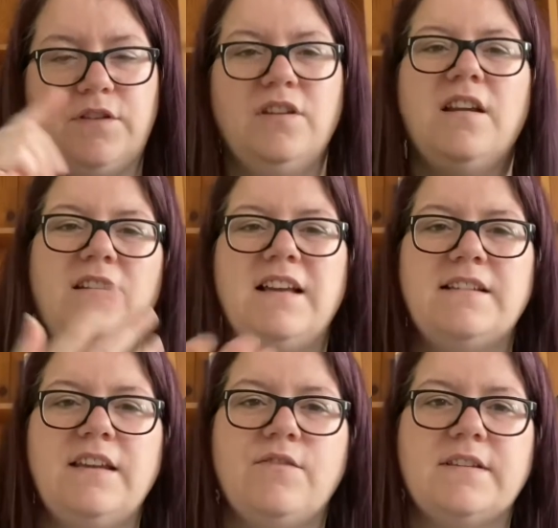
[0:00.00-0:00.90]
Do you know, like
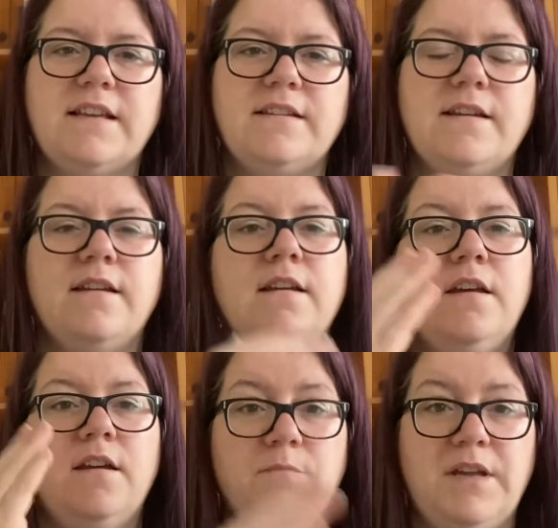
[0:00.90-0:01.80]
Secret Santa?
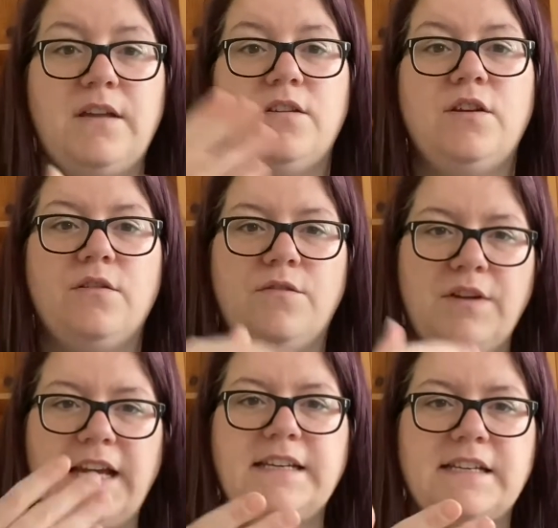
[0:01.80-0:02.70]
But you
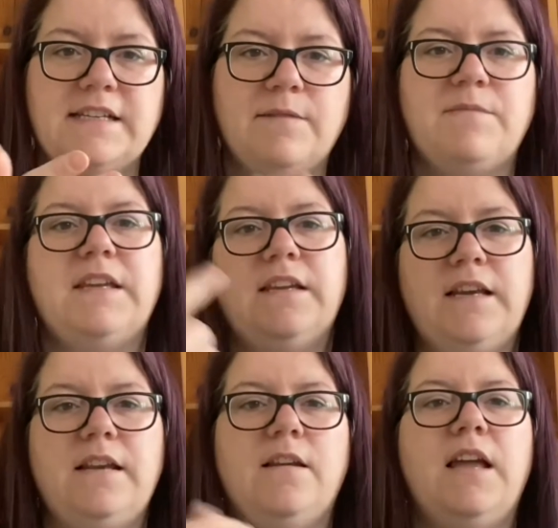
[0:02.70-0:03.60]
created
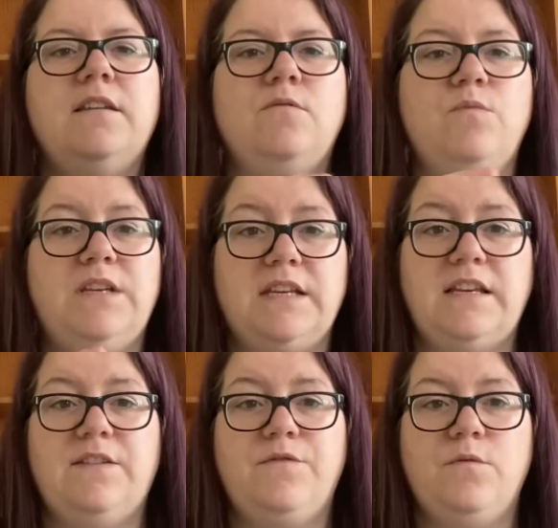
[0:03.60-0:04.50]
something, and we did
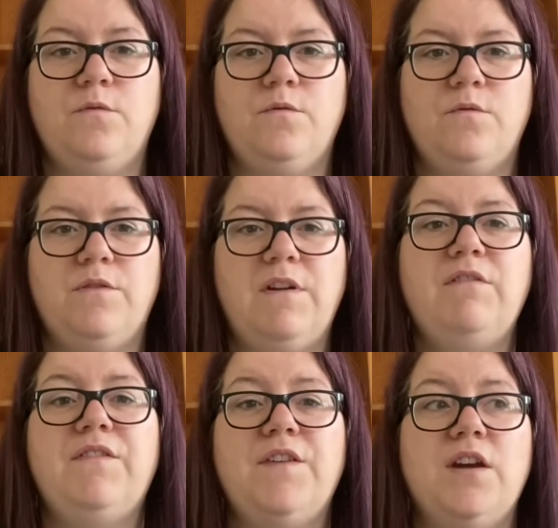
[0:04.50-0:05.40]
this for the
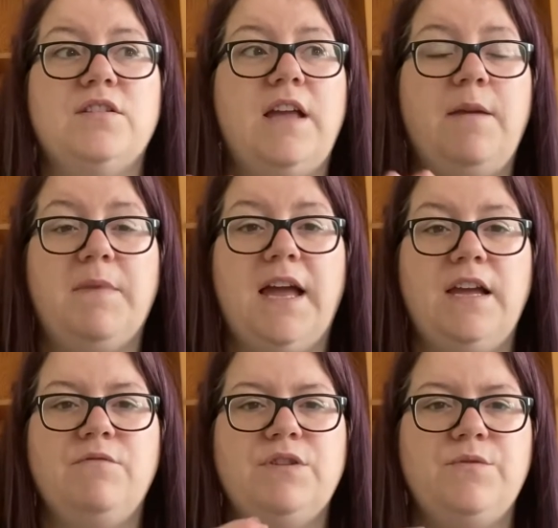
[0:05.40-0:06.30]
very first
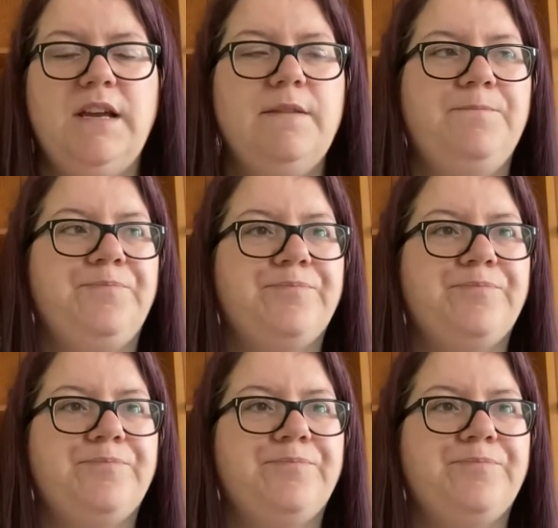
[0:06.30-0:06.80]
MK retreat.